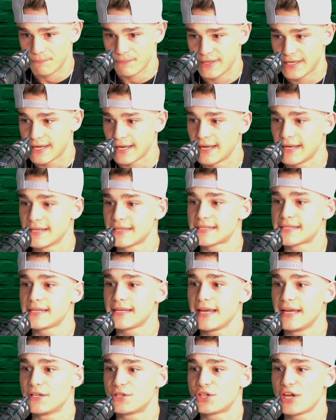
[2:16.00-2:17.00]
because
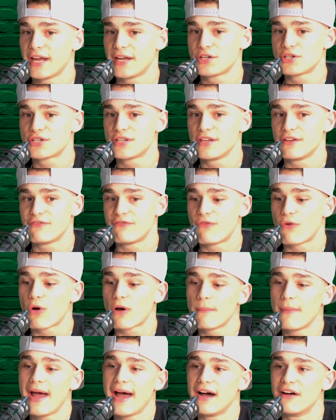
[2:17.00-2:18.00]
it changed the
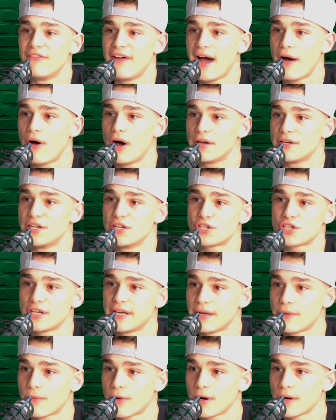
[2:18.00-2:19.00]
format of how
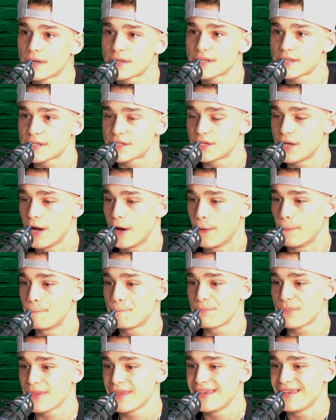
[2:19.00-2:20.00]
auditioning works. So
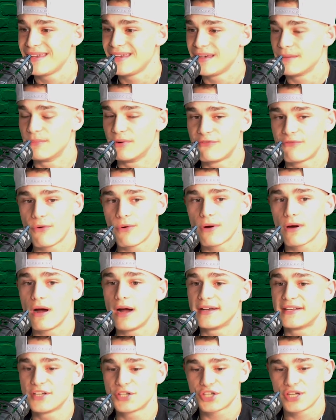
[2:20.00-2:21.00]
before,
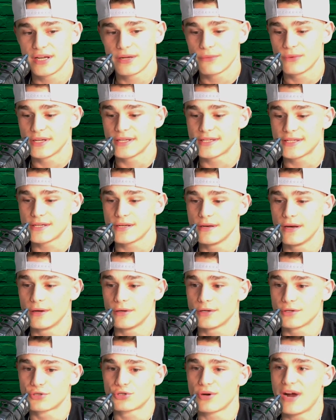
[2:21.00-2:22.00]
auditioning was, you know,
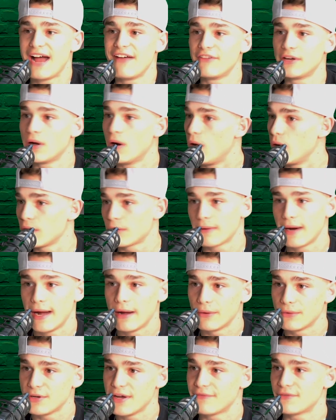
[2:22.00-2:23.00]
you're driving all
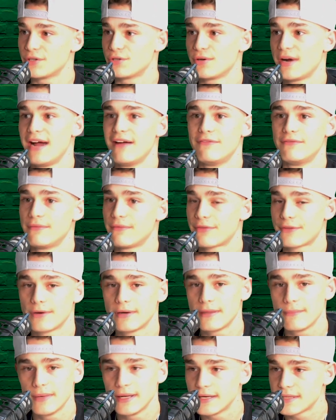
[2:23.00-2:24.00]
around. You have to drive
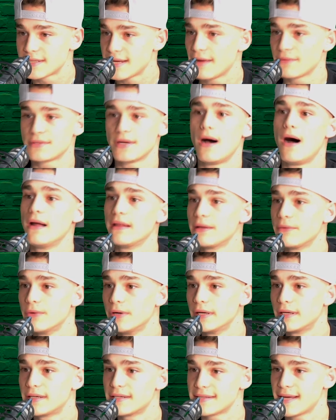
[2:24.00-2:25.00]
30 minutes out to
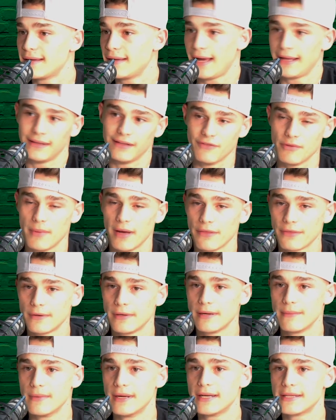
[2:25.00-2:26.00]
Hollywood, because I live about
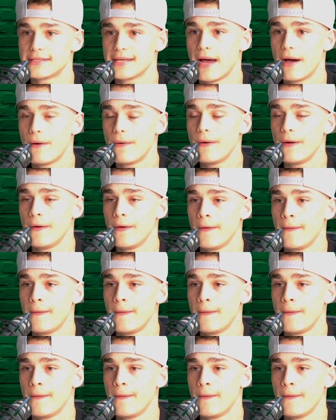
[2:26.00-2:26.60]
30 minutes out.